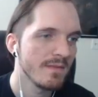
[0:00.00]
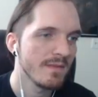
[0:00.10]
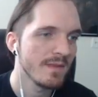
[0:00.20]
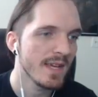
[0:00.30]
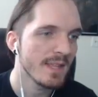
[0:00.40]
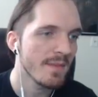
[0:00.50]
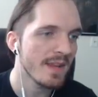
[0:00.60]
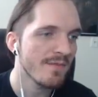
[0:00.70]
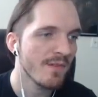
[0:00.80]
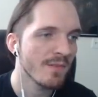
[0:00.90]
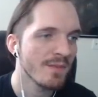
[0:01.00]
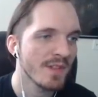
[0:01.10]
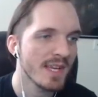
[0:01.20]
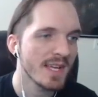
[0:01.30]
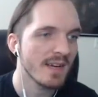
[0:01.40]
Yeah, the main form of
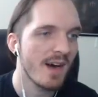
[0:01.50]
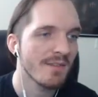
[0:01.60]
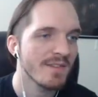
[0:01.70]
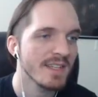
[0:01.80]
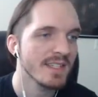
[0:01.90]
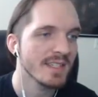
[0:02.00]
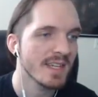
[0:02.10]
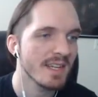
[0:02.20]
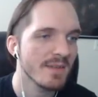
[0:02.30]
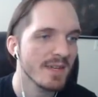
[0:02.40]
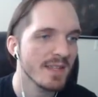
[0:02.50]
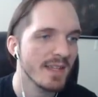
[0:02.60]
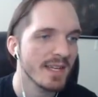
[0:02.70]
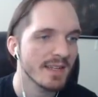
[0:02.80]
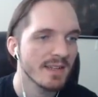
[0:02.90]
like offense is going to be
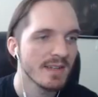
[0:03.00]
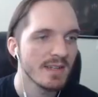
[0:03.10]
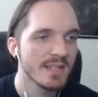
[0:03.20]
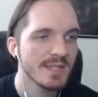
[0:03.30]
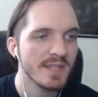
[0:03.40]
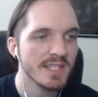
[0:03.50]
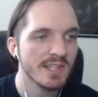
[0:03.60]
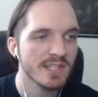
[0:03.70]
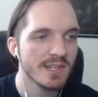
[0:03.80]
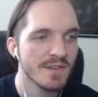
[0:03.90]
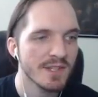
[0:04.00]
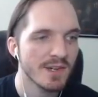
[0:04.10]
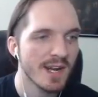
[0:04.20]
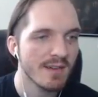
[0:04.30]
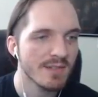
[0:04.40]
like spacing yourself on the
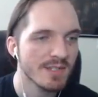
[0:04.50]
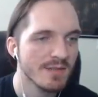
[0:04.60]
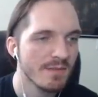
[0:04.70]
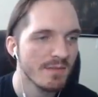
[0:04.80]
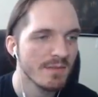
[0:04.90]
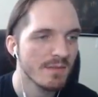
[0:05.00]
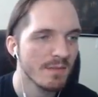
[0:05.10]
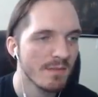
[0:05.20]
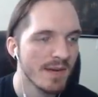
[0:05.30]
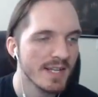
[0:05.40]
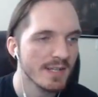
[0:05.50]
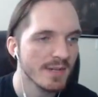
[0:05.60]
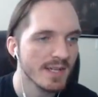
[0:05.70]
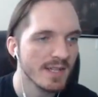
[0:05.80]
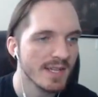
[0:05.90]
ground by
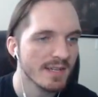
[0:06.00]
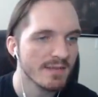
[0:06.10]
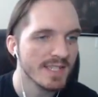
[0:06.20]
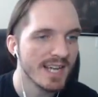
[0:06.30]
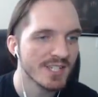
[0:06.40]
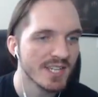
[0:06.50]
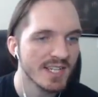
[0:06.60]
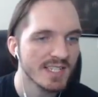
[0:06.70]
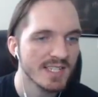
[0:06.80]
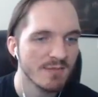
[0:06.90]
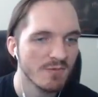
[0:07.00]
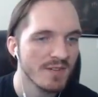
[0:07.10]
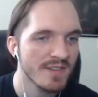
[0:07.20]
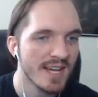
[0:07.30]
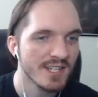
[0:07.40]
doing like dash dances and
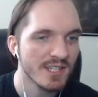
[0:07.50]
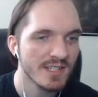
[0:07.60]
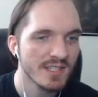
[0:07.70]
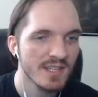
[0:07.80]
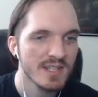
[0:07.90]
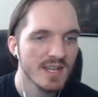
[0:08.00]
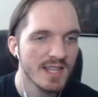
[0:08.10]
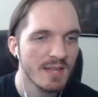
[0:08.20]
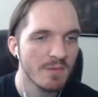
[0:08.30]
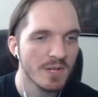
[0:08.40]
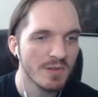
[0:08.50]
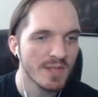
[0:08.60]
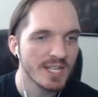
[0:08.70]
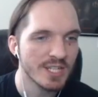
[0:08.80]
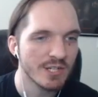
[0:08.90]
wave dashes, and then when you
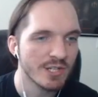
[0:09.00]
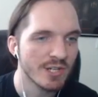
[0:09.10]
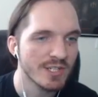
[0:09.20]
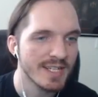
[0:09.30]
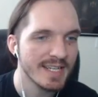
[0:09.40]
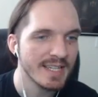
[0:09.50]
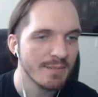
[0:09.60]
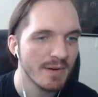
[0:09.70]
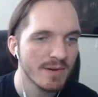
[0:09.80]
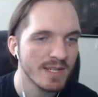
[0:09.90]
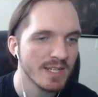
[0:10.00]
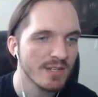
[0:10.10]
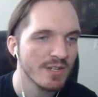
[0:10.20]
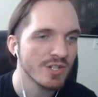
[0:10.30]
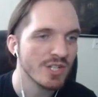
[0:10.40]
think it's your turn to hit the opponent, you
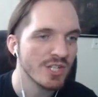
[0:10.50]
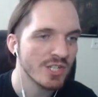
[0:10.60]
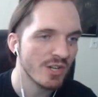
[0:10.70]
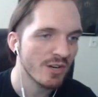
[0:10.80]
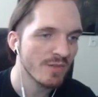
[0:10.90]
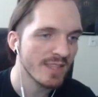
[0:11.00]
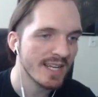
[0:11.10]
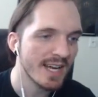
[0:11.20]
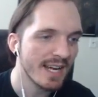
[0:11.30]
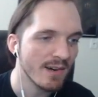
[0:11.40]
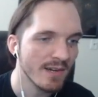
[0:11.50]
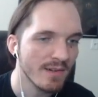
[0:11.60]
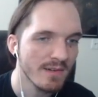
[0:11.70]
usually start with like an aerial.